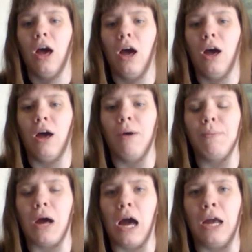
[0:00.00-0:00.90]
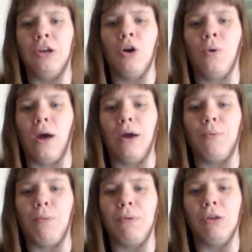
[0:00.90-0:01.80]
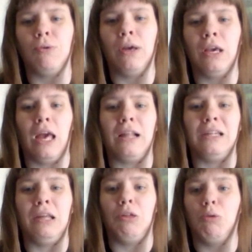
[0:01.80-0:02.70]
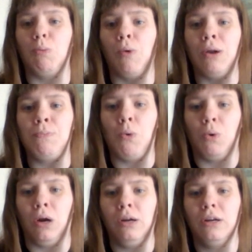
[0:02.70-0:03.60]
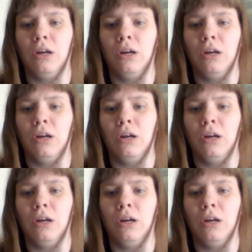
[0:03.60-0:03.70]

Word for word: Um, I know I will be doing at least one more